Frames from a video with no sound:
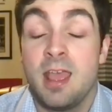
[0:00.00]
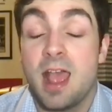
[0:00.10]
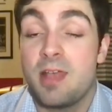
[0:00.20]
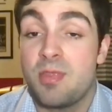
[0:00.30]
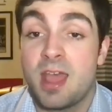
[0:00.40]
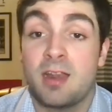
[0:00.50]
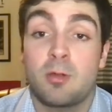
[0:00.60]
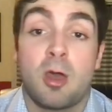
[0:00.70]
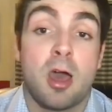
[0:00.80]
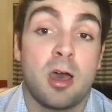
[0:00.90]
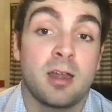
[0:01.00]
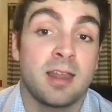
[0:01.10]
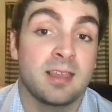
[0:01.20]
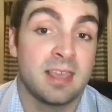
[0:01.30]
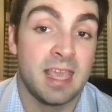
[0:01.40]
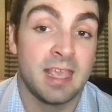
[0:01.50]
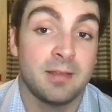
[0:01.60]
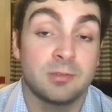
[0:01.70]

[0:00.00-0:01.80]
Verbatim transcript: and then on game